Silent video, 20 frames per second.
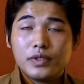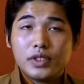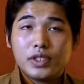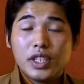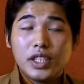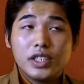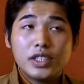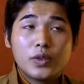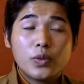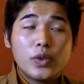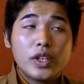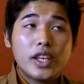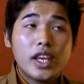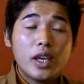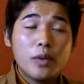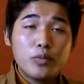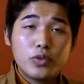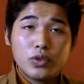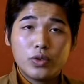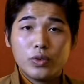since we
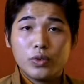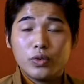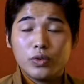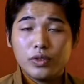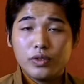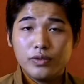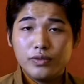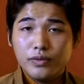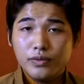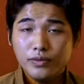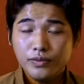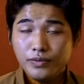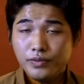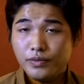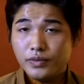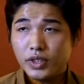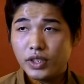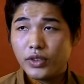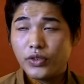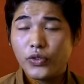came to
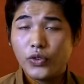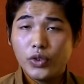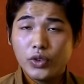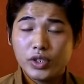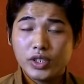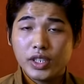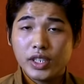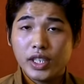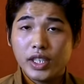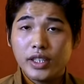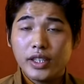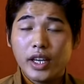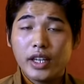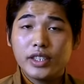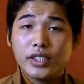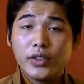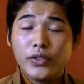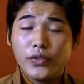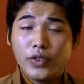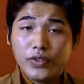refuge in
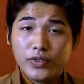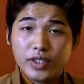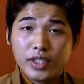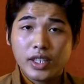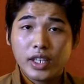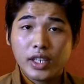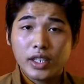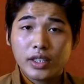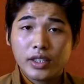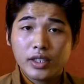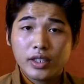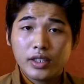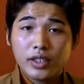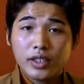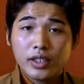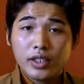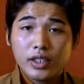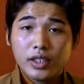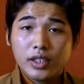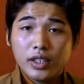1959,
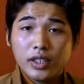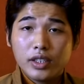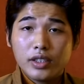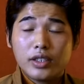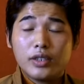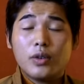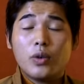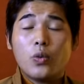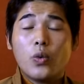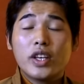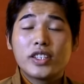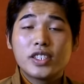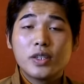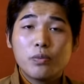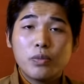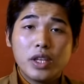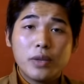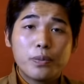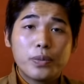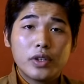the
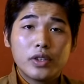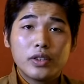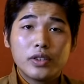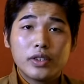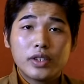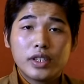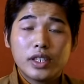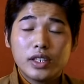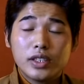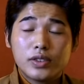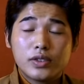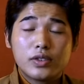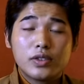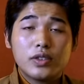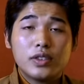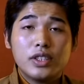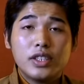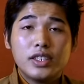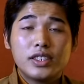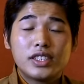Western people they
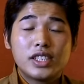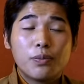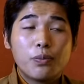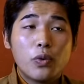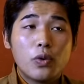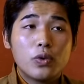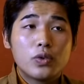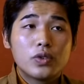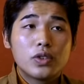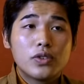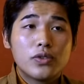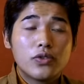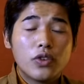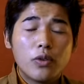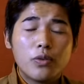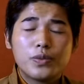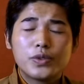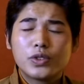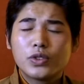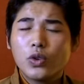support
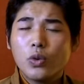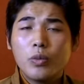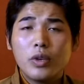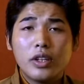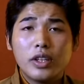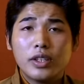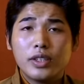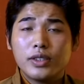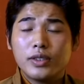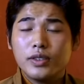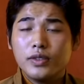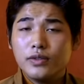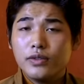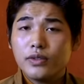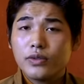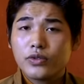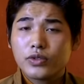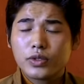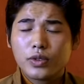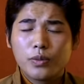from so many
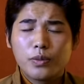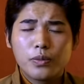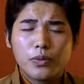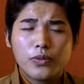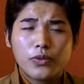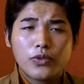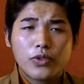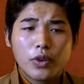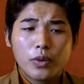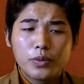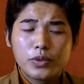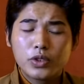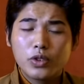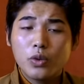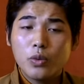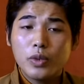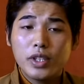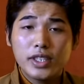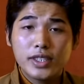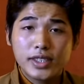
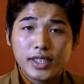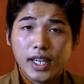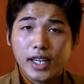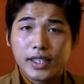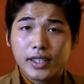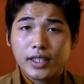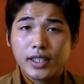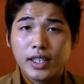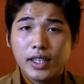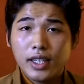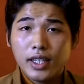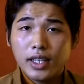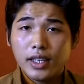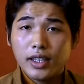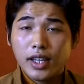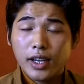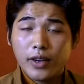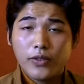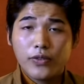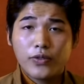sides,
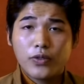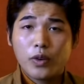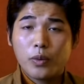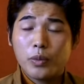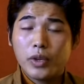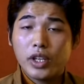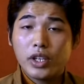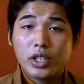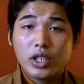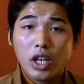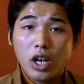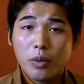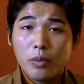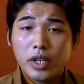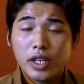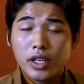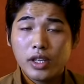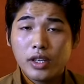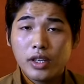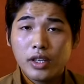like from
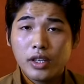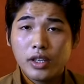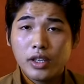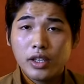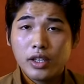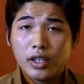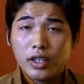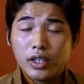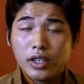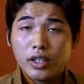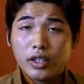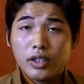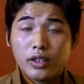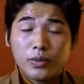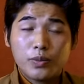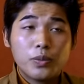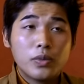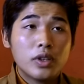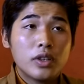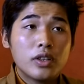economy.
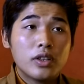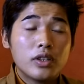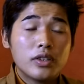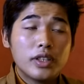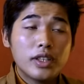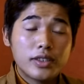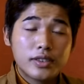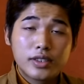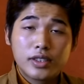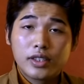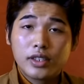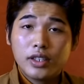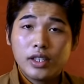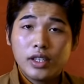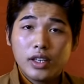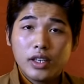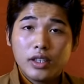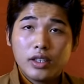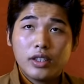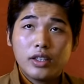Yes,
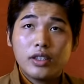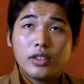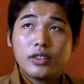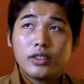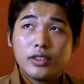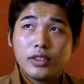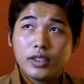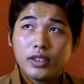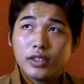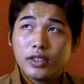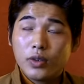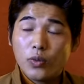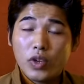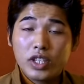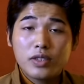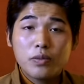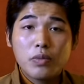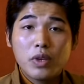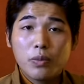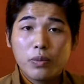the
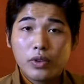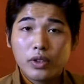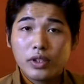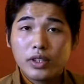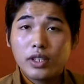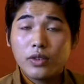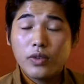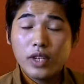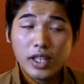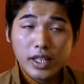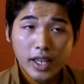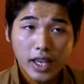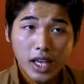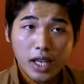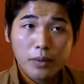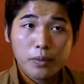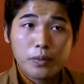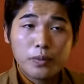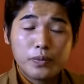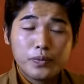Western people they really
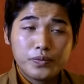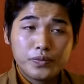help